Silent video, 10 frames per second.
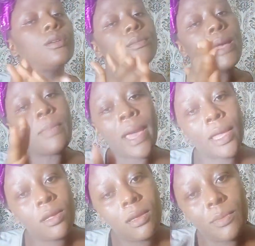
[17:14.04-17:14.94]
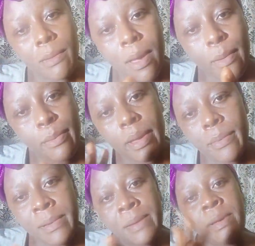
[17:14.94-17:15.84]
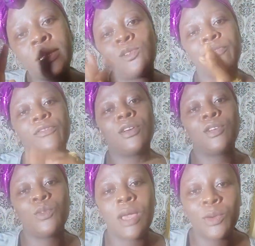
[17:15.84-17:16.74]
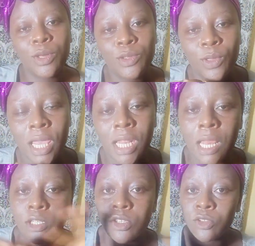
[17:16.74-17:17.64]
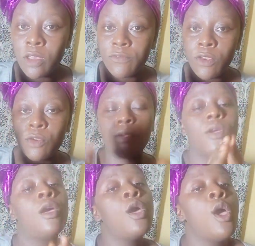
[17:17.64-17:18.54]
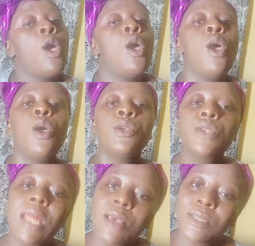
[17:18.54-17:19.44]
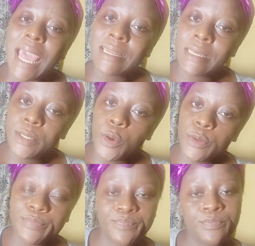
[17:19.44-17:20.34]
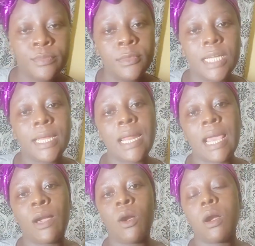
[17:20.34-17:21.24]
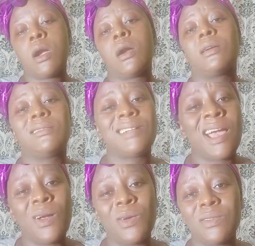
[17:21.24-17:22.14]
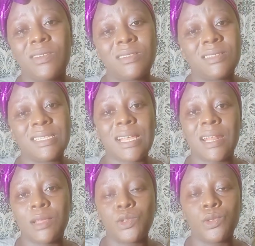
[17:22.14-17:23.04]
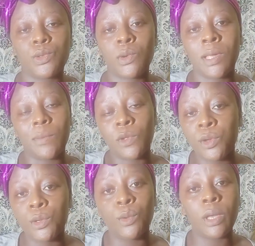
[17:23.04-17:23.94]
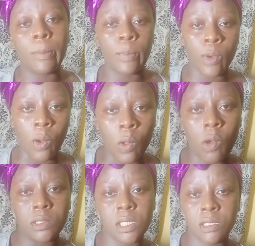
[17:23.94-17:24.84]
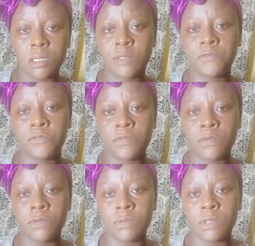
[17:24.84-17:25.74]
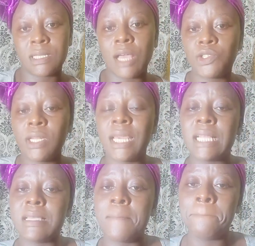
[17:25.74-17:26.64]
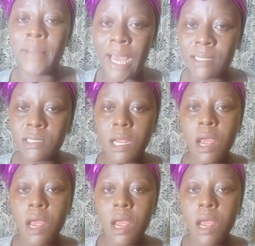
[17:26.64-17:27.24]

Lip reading: Bye-bye. Bye-bye to Pharaoh. We are going to Canaan. She's not a Pharaoh. So that's what I did though. Then I now decided to, okay, I'm not going to cook in bulk since this food is actually getting bad.